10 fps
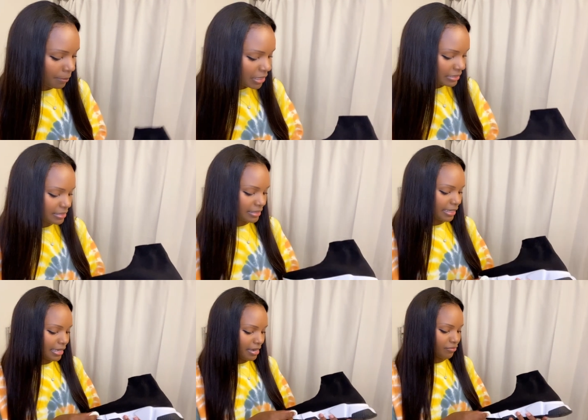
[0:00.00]
gonna
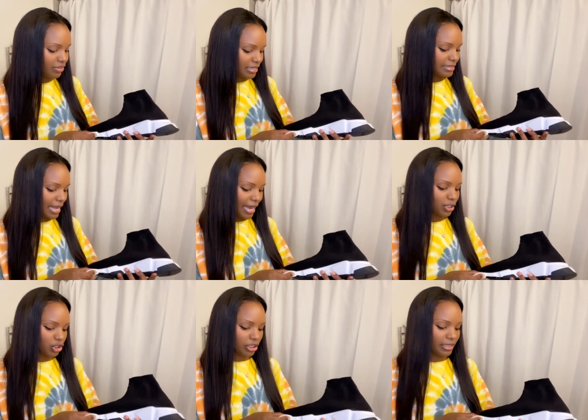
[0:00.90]
see if this
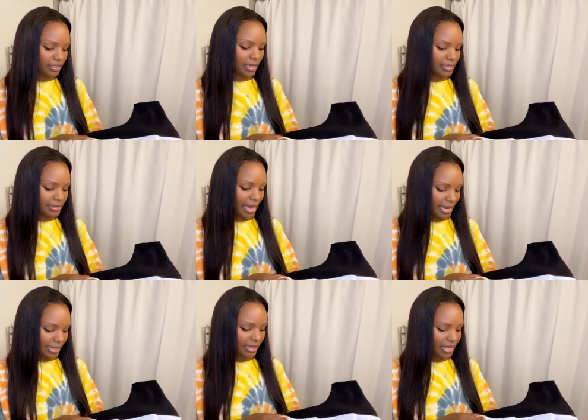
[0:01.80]
actually does
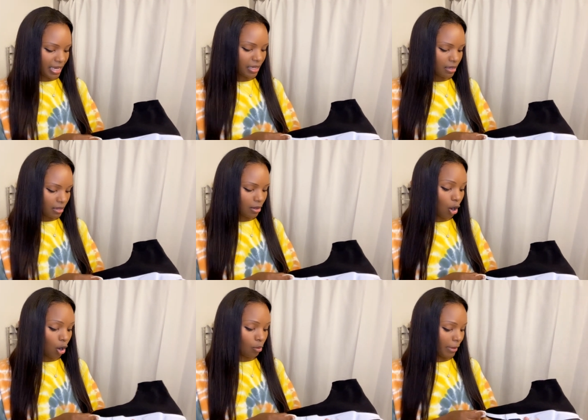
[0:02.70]
anything.
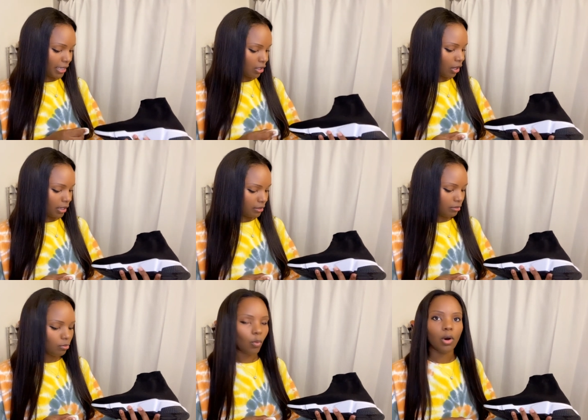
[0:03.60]
Oh my God,
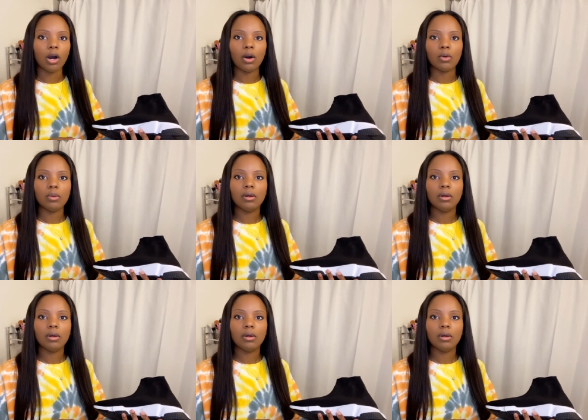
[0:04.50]
whoa.